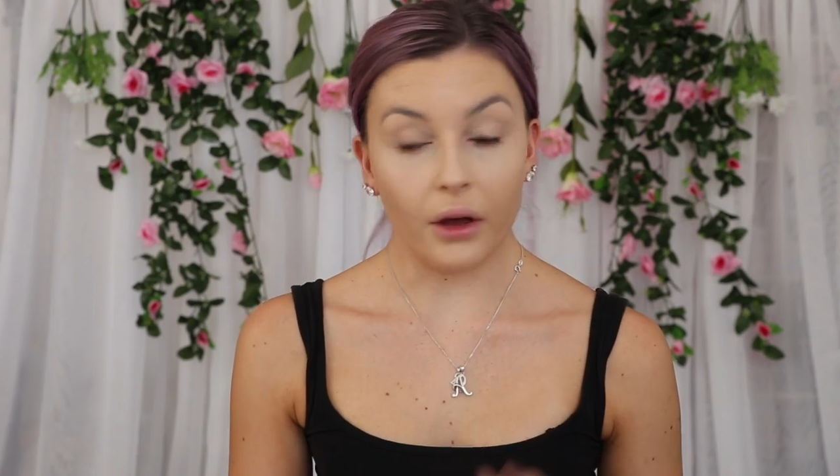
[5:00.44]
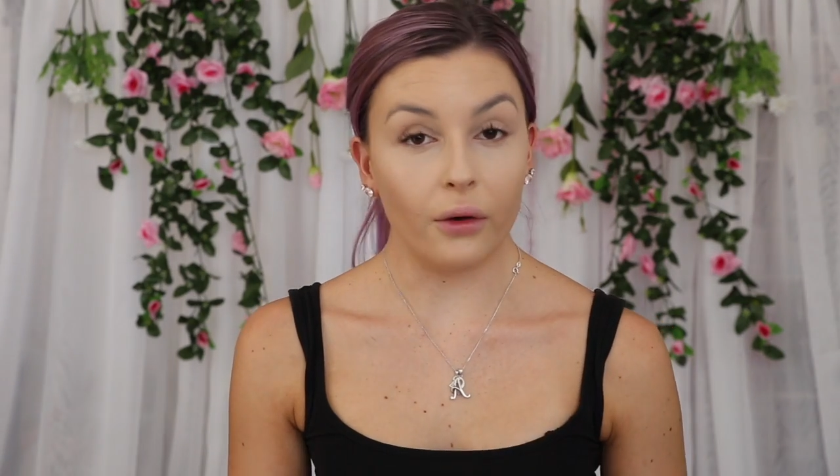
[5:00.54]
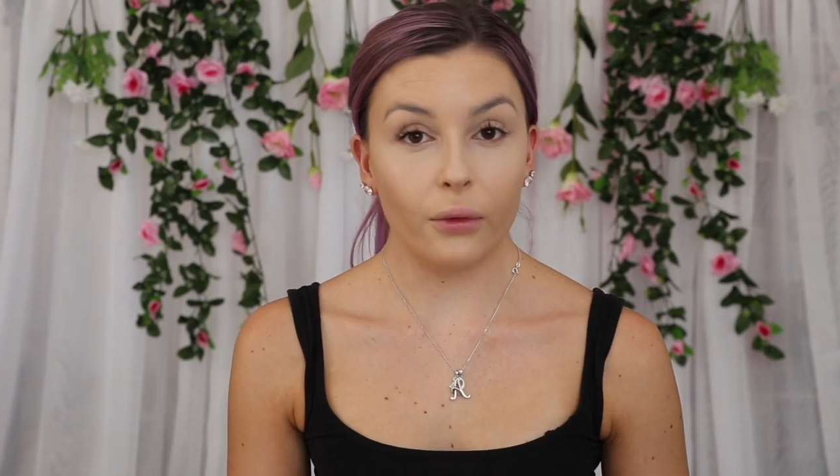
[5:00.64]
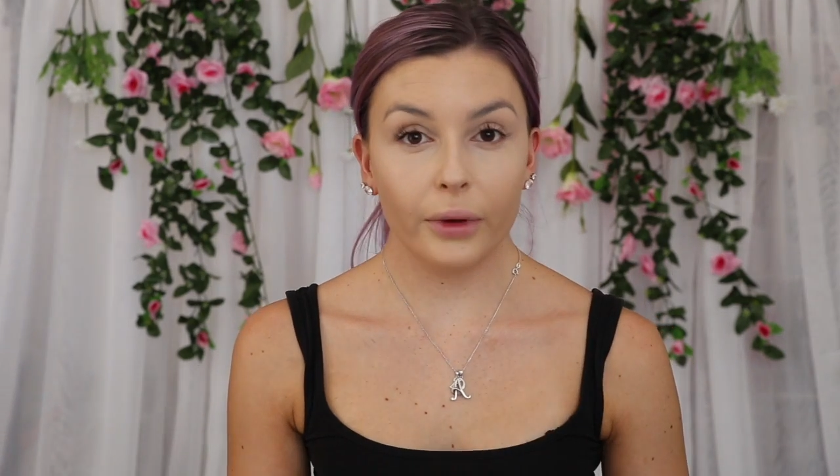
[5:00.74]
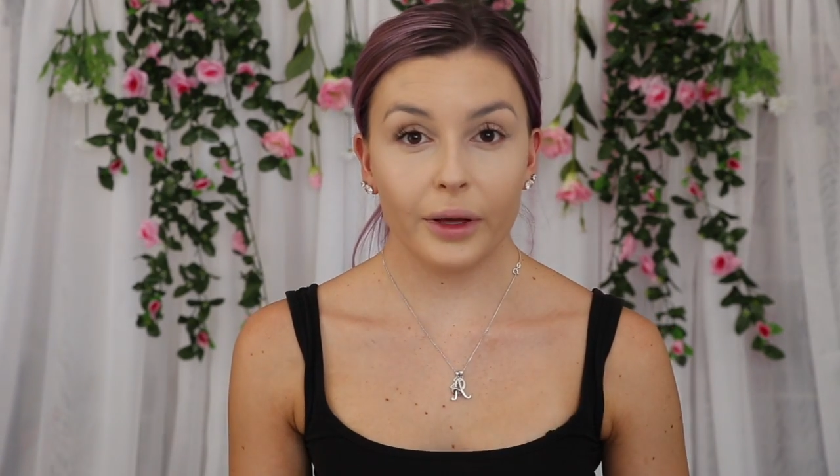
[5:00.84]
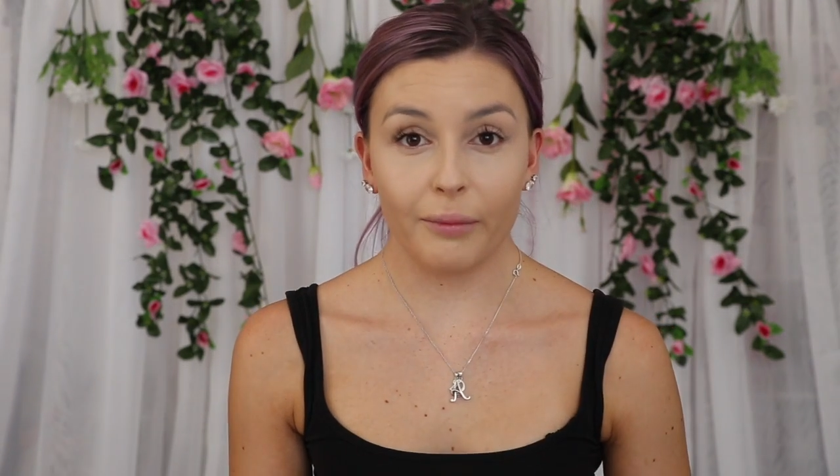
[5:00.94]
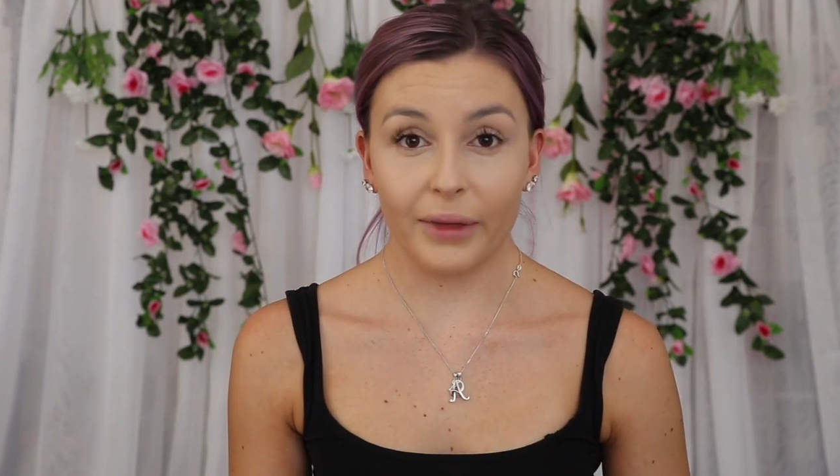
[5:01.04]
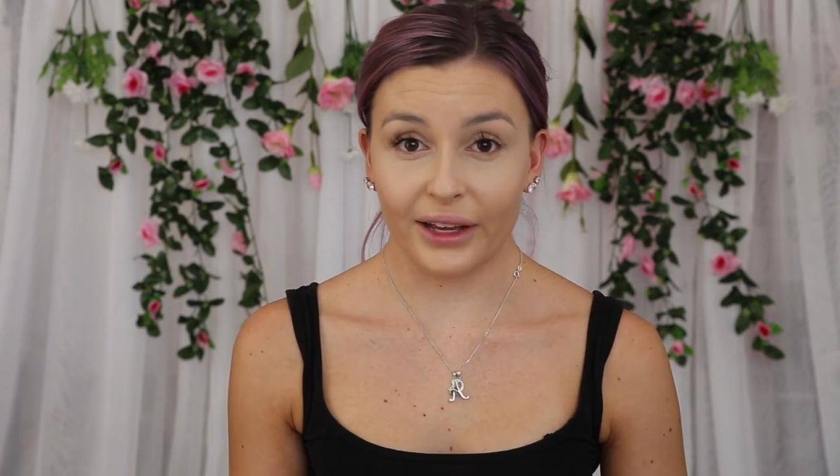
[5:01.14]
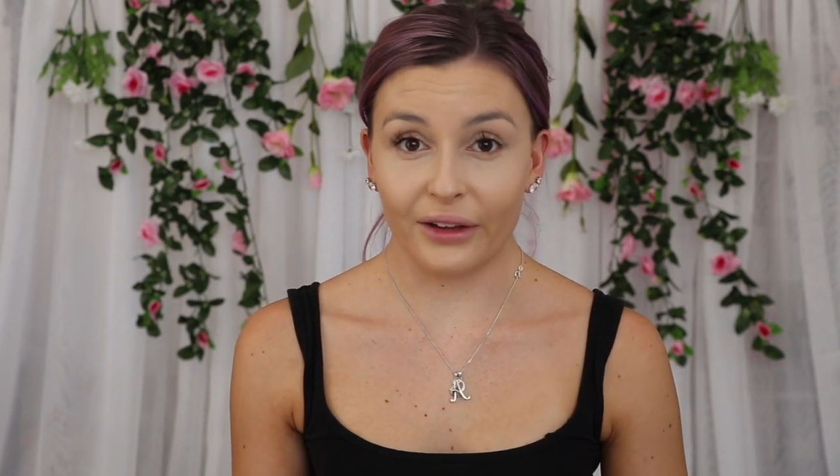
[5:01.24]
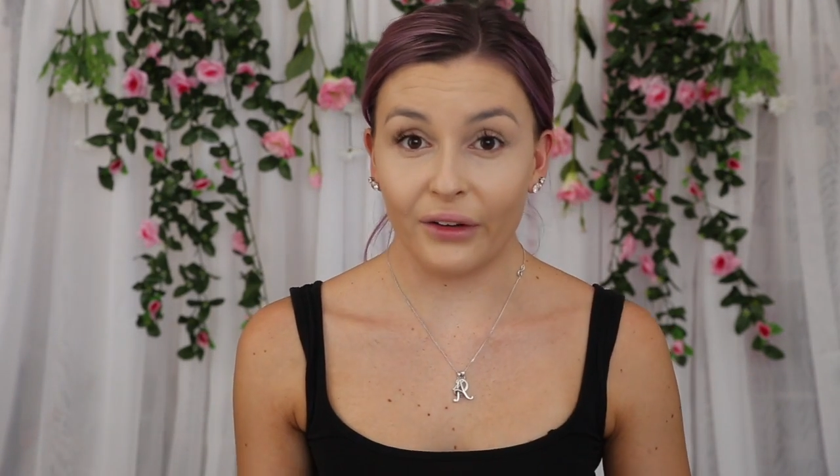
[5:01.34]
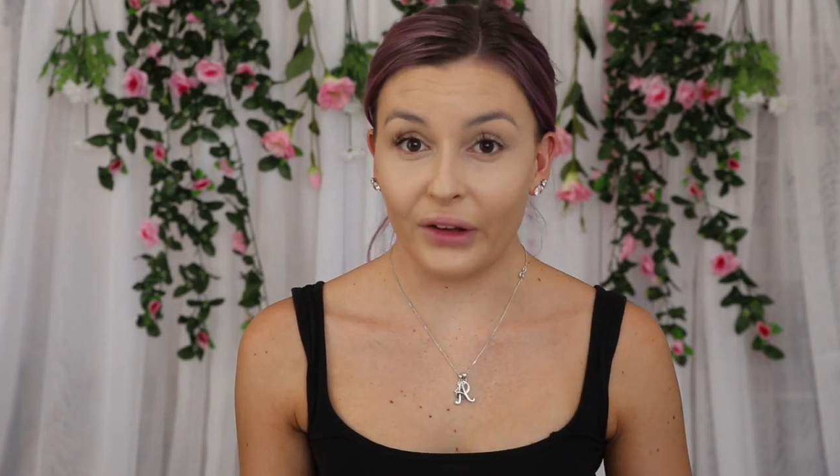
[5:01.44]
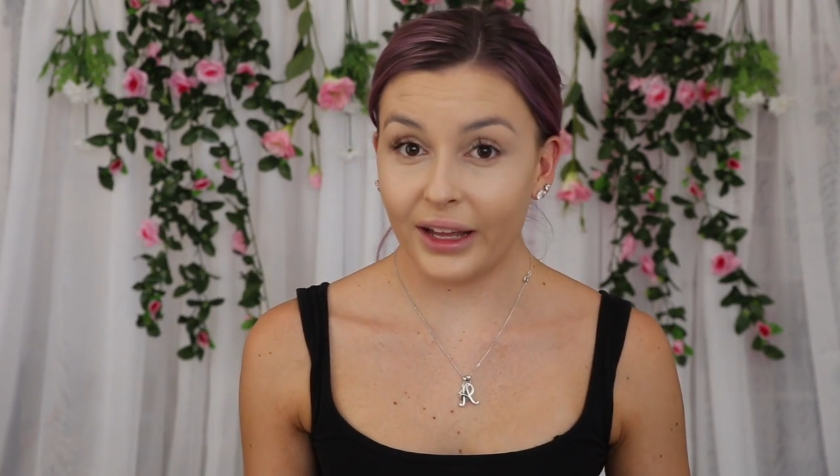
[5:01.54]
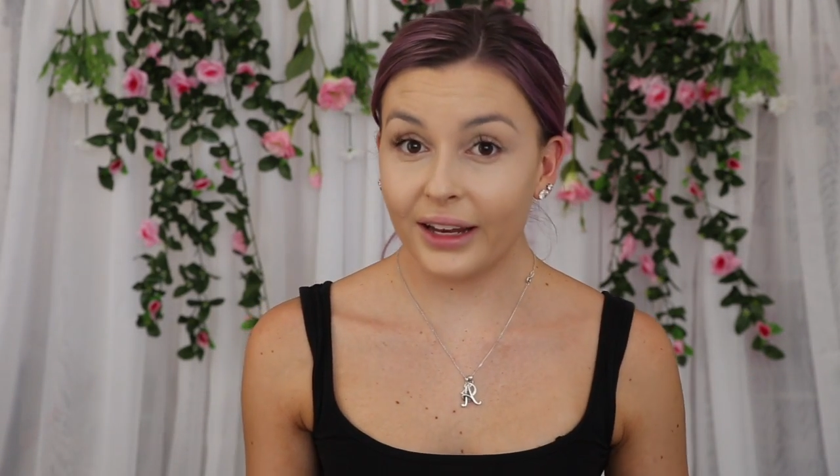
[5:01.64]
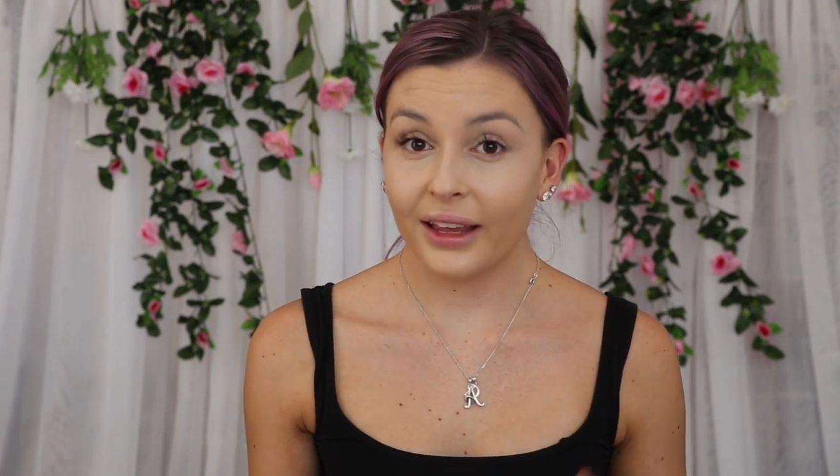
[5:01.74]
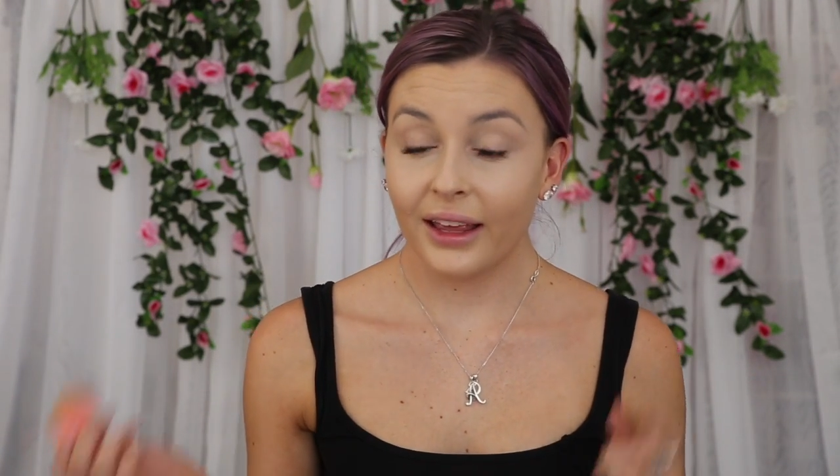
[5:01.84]
Oh my
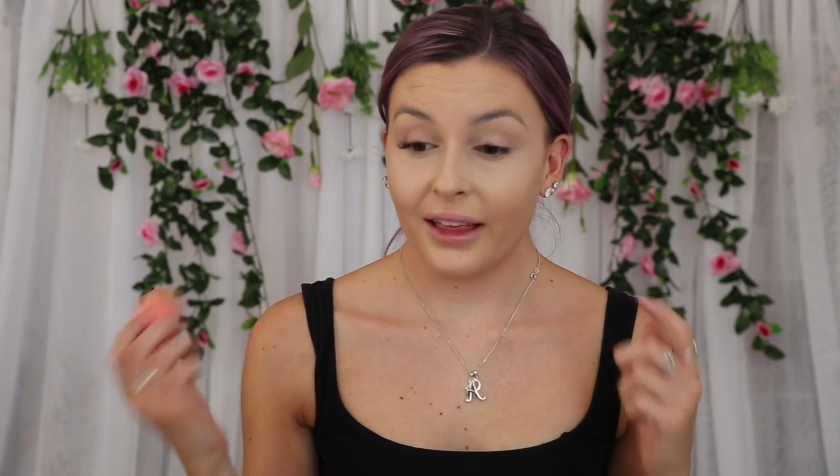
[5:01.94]
god,